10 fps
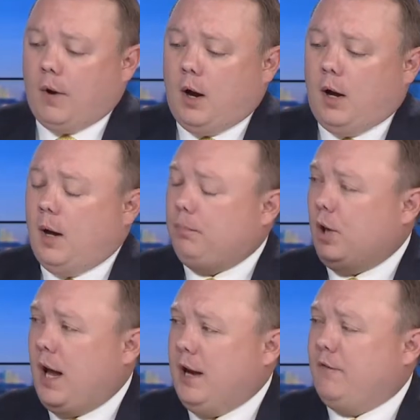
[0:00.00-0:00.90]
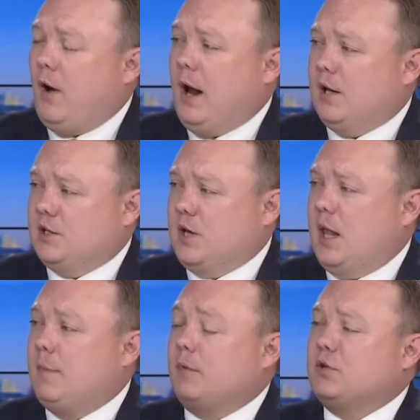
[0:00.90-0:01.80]
applying for
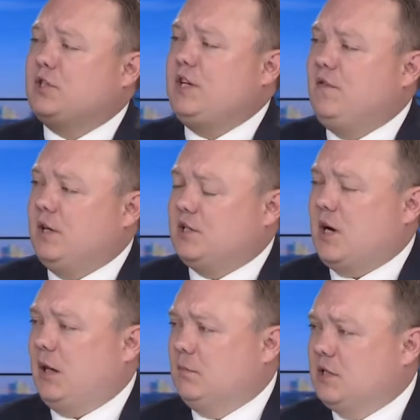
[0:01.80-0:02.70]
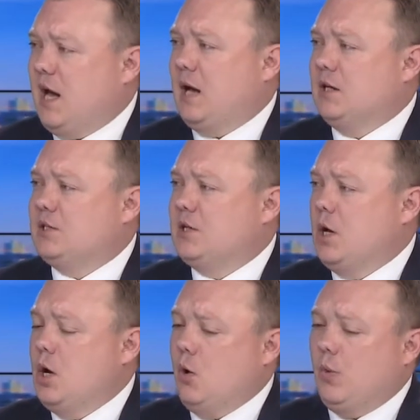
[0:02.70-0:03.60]
asylum and receiving asylum status,
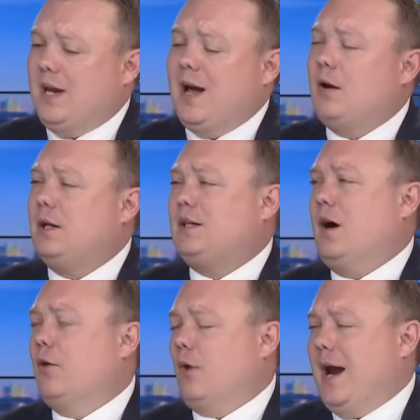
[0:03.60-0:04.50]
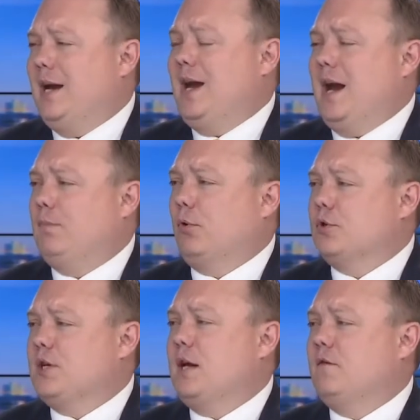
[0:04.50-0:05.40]
we cannot let the other
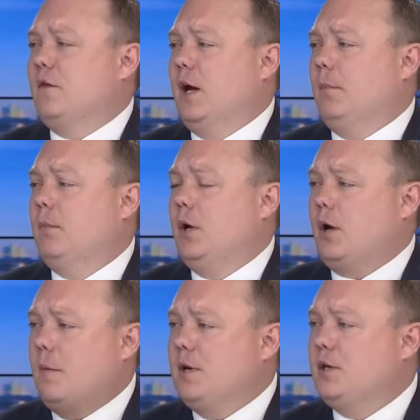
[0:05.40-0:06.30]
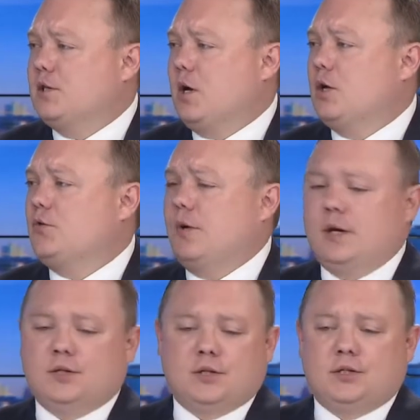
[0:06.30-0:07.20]
88% of them come into this country
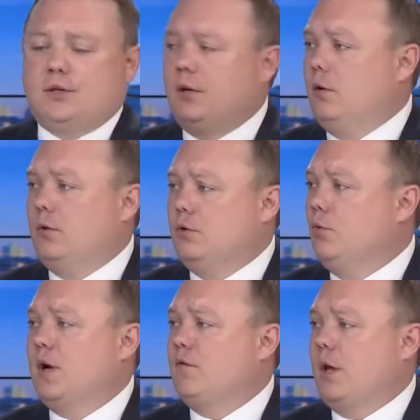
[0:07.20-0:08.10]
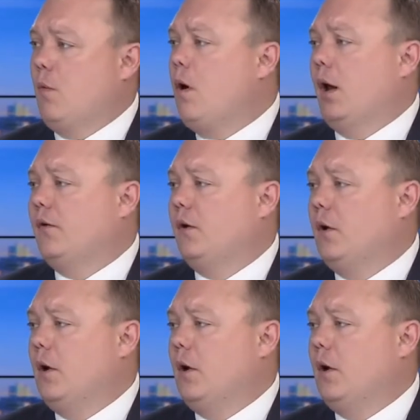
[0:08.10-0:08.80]
and just do whatever they want.